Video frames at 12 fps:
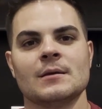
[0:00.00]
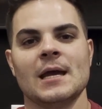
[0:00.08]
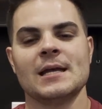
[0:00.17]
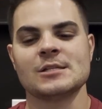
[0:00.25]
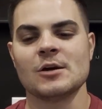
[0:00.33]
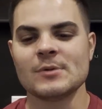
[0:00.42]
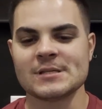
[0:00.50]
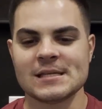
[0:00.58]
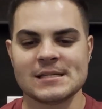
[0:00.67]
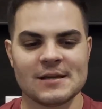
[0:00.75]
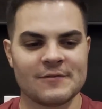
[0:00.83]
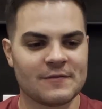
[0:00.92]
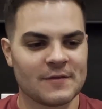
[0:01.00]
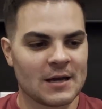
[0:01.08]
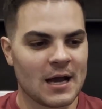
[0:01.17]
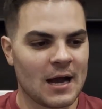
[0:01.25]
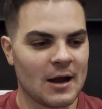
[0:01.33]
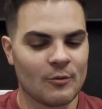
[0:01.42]
It's almost as if,
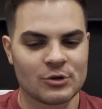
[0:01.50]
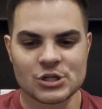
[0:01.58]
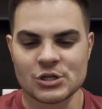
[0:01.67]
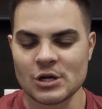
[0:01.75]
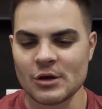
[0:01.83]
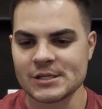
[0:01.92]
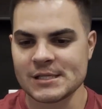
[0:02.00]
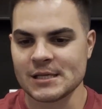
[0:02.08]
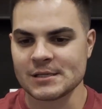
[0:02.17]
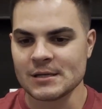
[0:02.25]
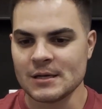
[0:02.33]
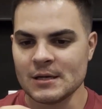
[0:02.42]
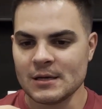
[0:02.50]
I, I want you to notice this,